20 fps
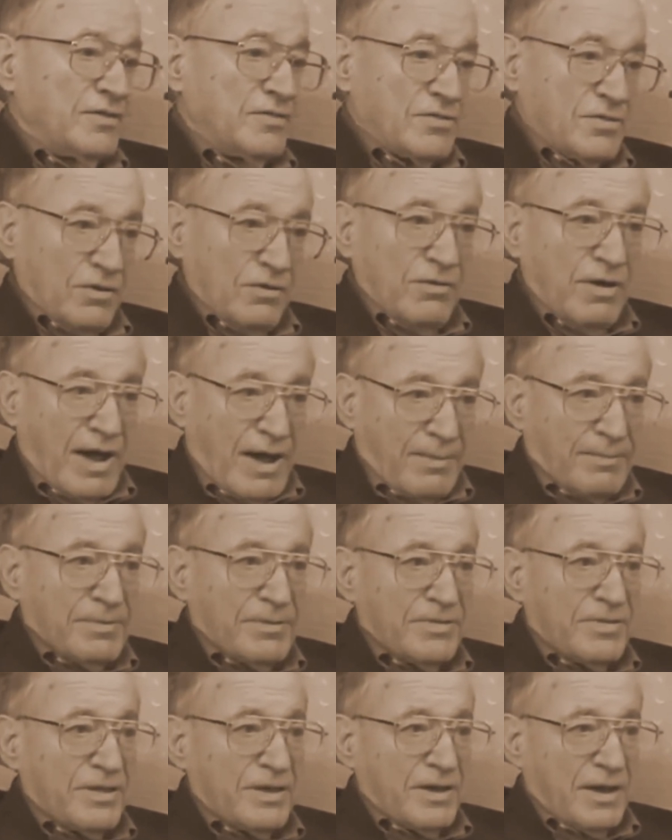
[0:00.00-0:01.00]
it so
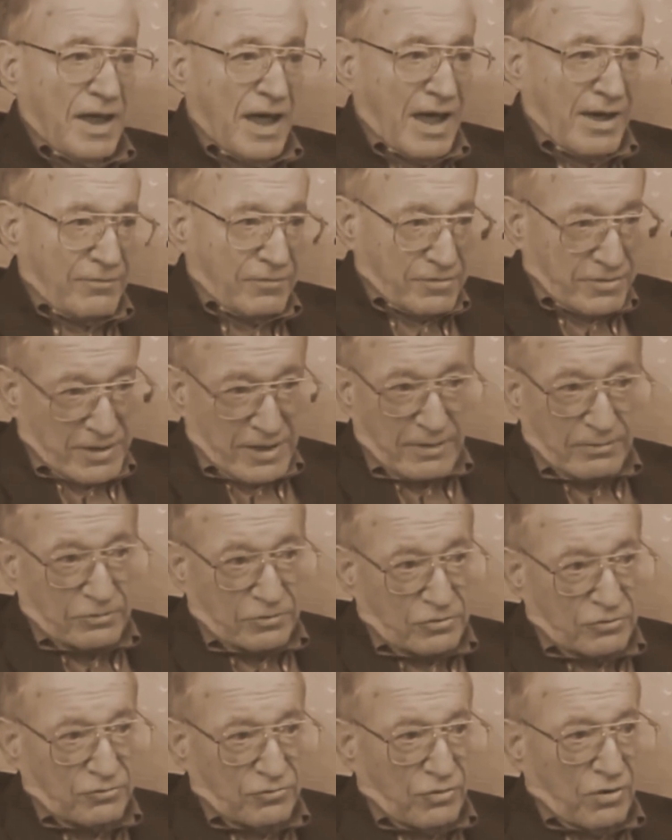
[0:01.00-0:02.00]
happens that I was
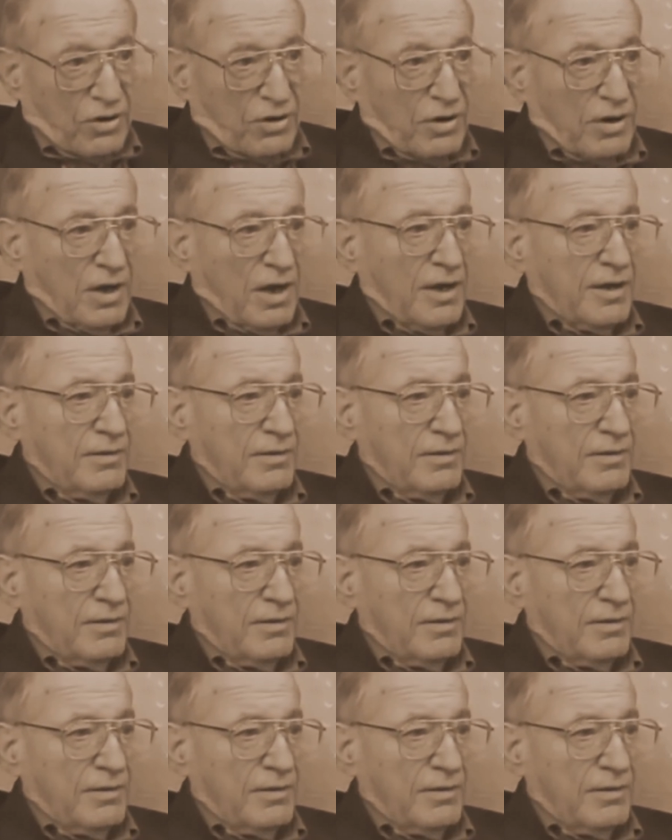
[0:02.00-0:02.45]
able to work